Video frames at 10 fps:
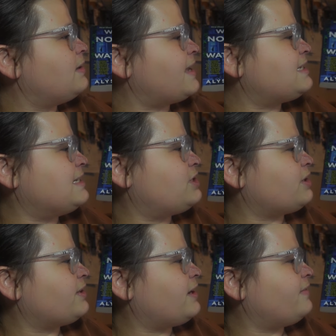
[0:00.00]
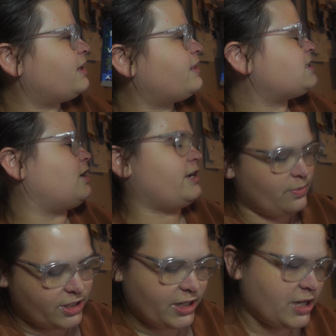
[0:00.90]
That's nature on the cover. That's
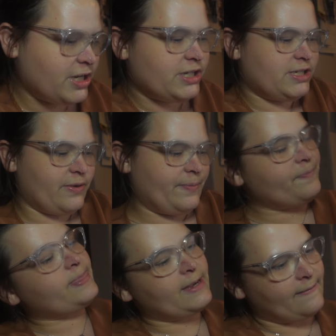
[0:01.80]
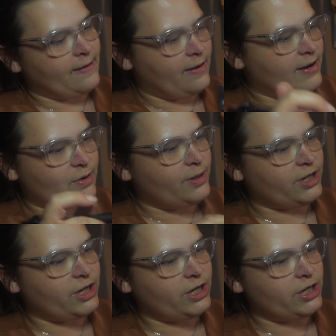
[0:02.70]
audiobook. So audiobook
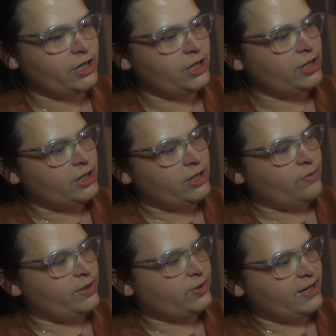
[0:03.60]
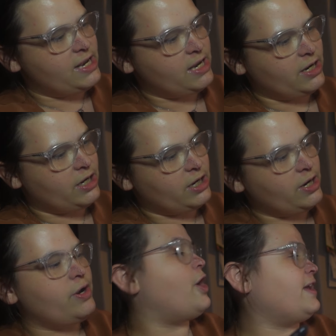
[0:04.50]
was right here.
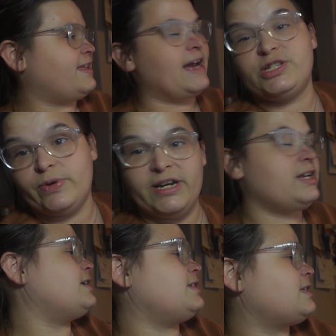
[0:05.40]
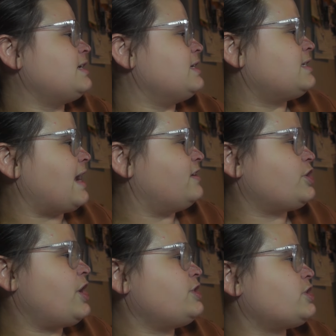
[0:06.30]
Okay, the next one is scavenger
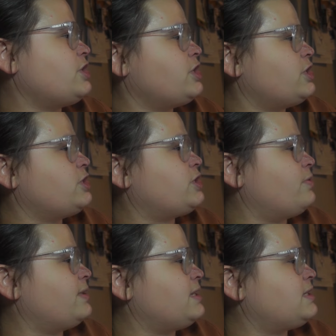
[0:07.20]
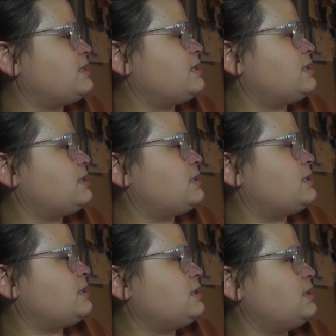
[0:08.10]
hunt. So let's
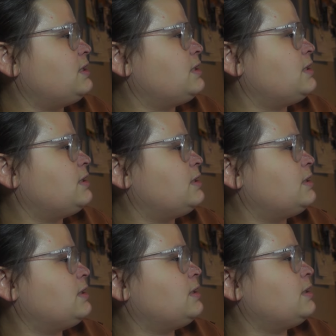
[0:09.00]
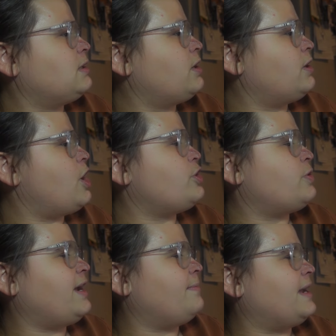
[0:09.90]
see. Oh, you know
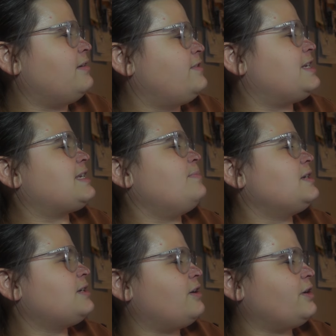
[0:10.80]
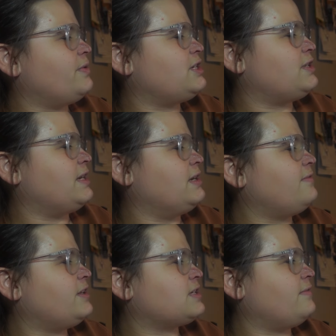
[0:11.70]
what? I might have just skipped and gone all the way to the end
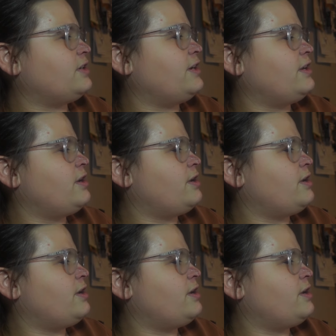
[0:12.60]
for the scavenger hunt.